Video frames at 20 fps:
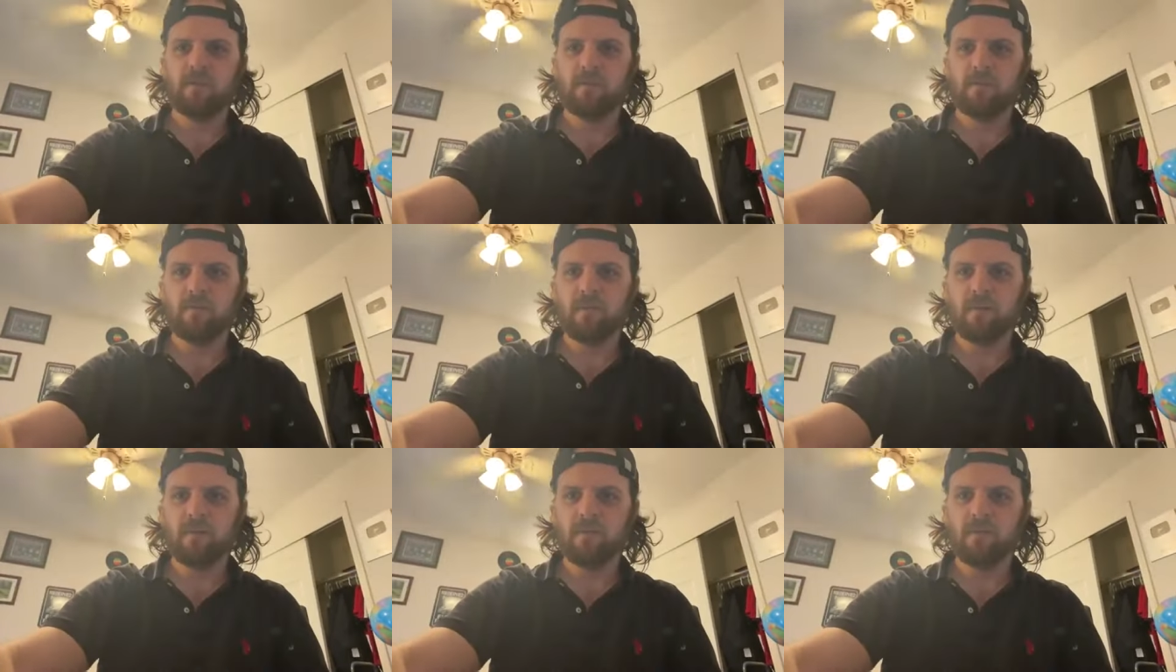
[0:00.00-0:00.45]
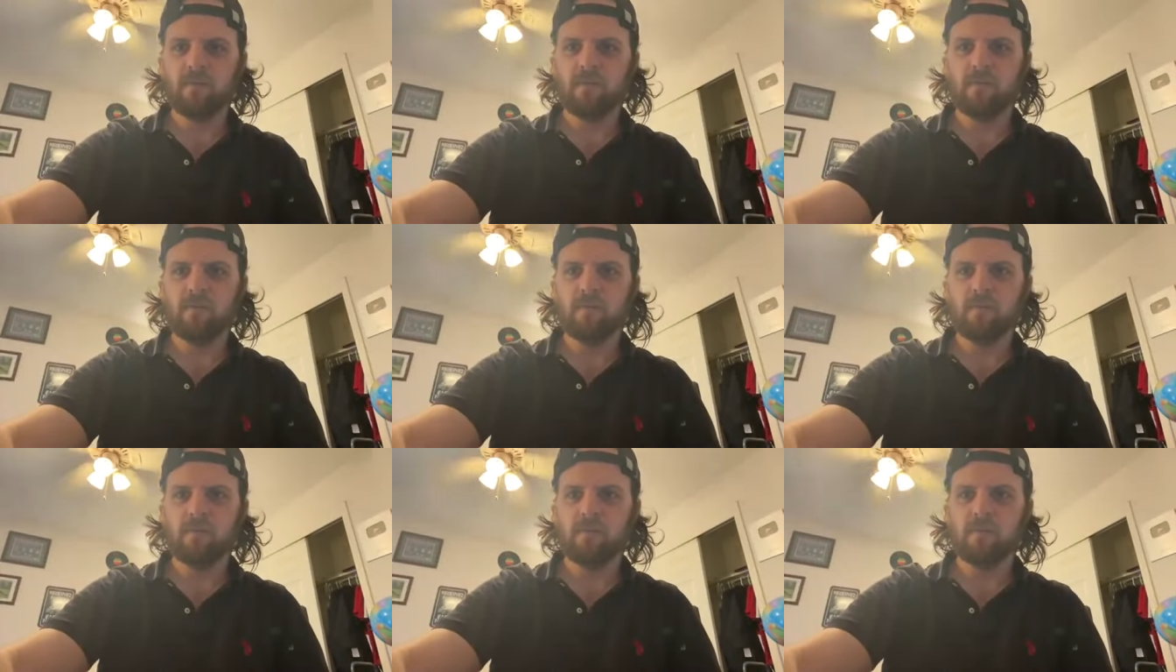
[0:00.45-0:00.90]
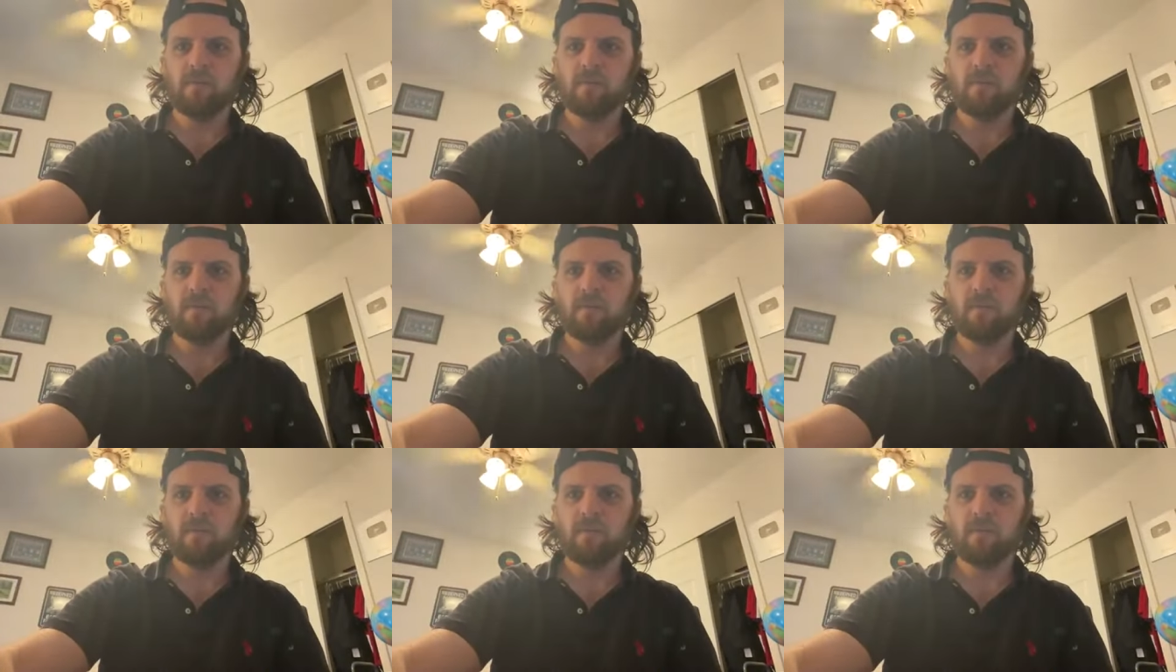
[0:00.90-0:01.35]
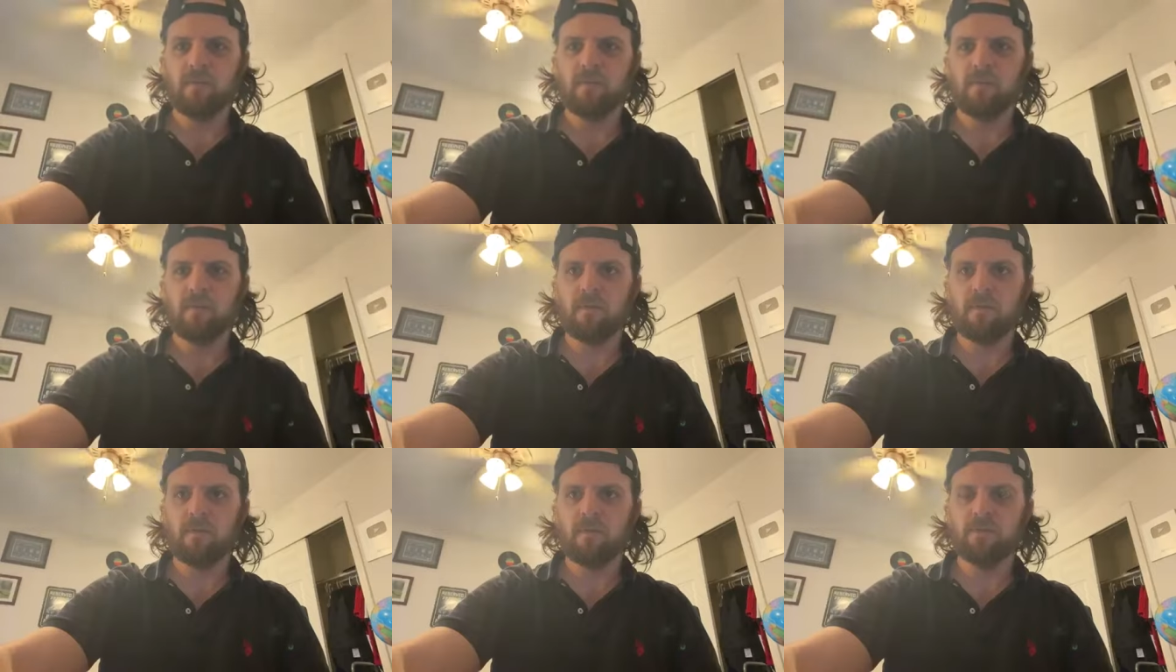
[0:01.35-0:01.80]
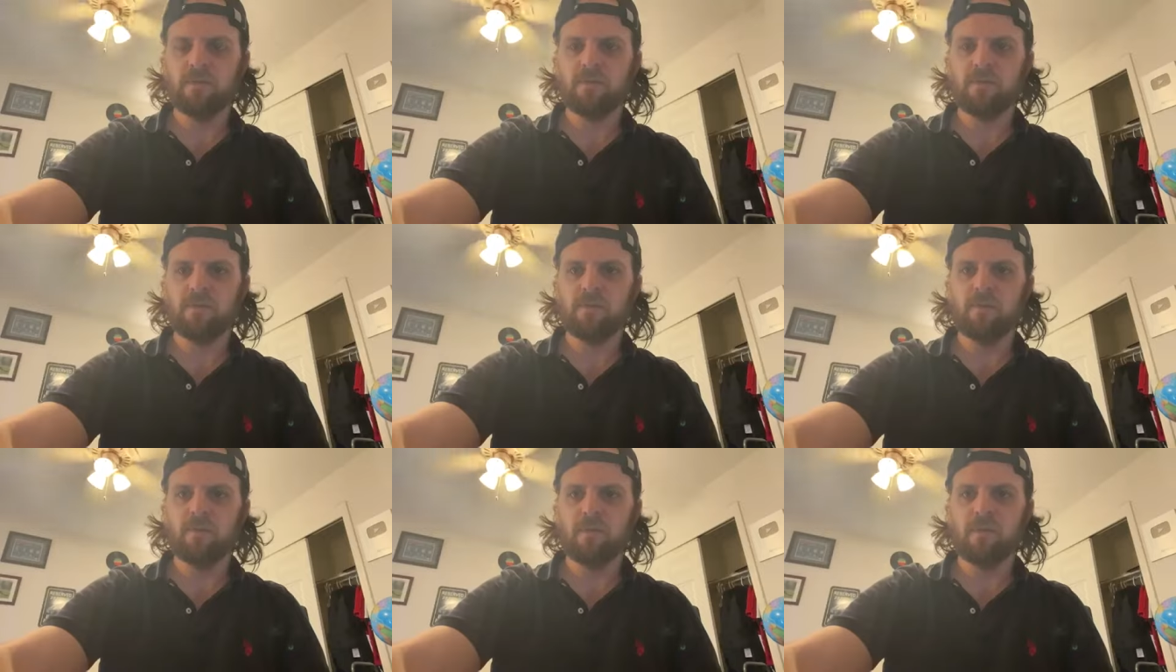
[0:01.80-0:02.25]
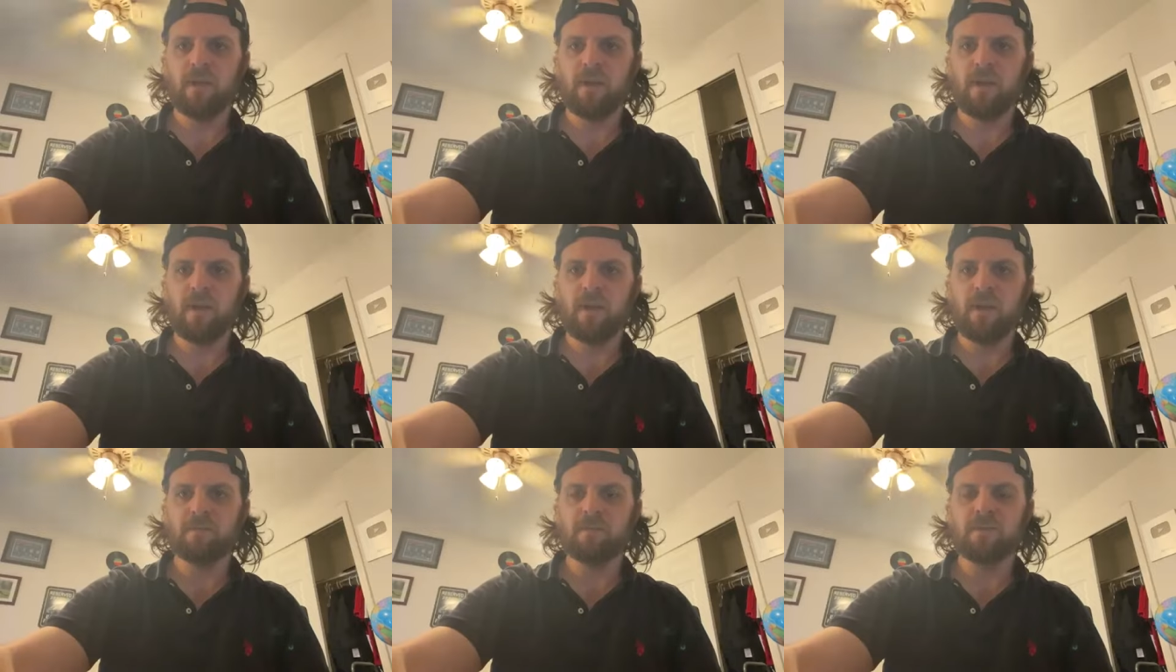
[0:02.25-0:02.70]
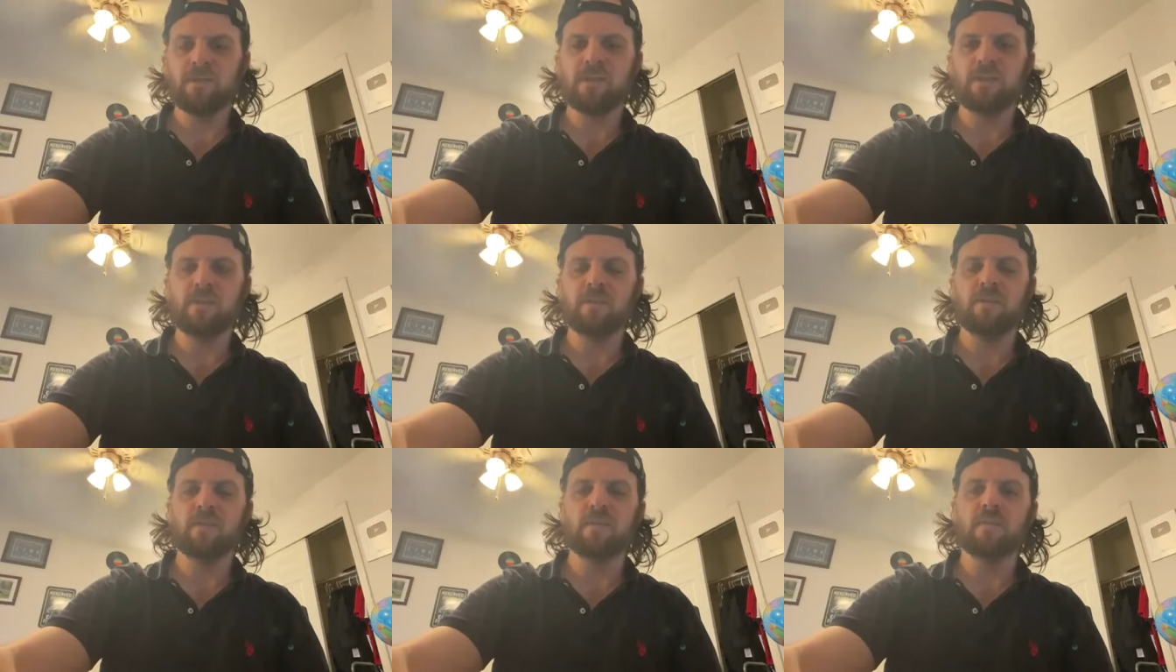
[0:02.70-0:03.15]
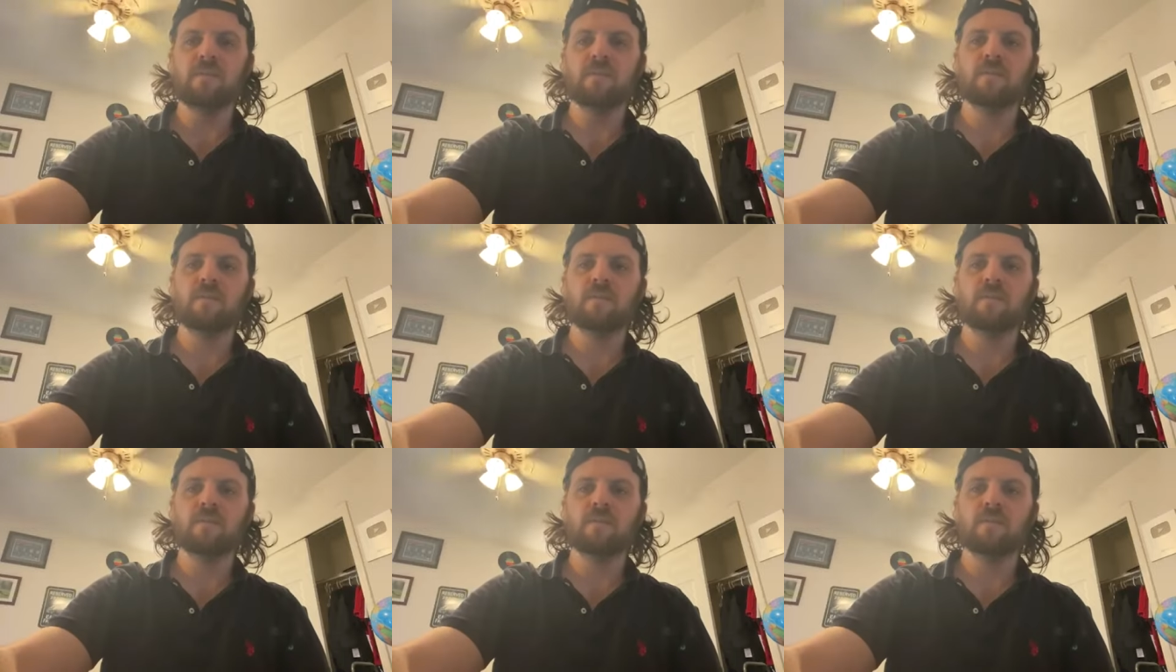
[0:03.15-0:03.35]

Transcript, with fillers: one, or what's the deal with that? I'm seeing,